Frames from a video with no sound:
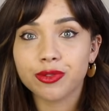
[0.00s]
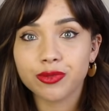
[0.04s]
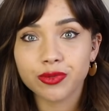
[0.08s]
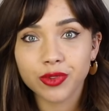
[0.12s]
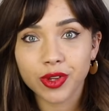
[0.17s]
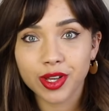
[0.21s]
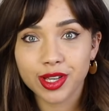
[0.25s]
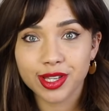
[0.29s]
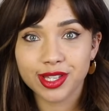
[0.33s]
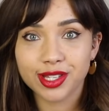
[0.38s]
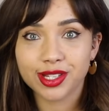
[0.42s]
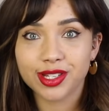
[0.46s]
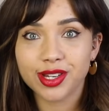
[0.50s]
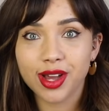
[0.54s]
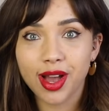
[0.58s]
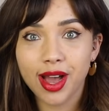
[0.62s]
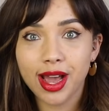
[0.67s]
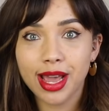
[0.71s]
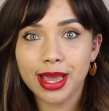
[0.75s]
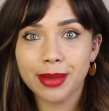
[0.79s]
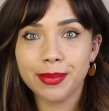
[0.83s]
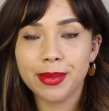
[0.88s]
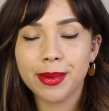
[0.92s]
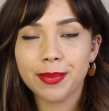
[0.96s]
the first
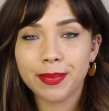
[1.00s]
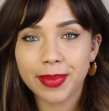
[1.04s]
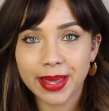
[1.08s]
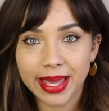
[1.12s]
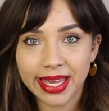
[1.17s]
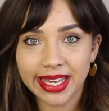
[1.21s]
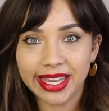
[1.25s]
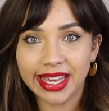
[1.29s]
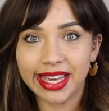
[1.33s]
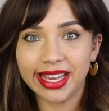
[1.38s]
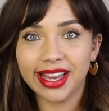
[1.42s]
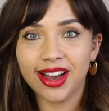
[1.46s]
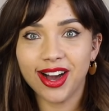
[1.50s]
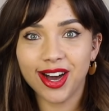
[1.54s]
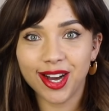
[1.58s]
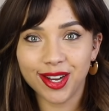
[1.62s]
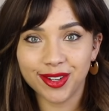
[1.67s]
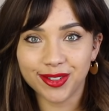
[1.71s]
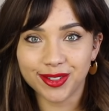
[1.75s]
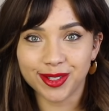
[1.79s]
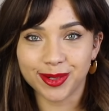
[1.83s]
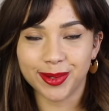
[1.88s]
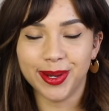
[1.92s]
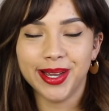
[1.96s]
time peeing
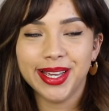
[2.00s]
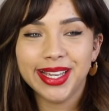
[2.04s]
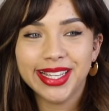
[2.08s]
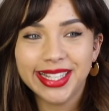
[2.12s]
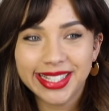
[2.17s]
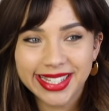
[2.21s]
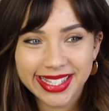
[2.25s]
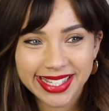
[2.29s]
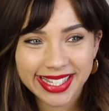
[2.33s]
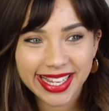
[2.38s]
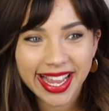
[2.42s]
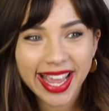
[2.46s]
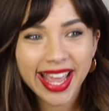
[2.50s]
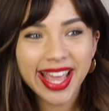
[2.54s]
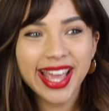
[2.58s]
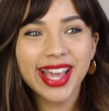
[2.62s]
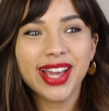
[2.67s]
afterwards,